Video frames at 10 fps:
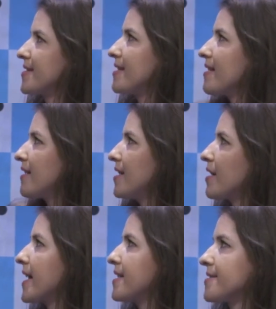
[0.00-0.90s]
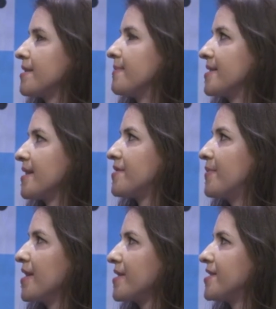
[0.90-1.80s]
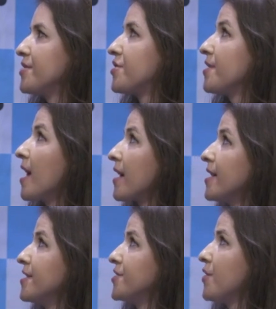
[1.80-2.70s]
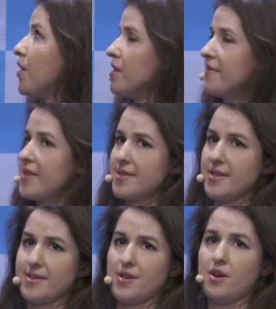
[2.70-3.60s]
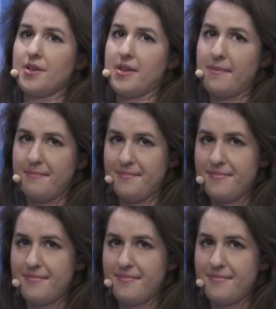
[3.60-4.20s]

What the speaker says: and I consider myself to be a good teacher, are not going to do all of these things all the time.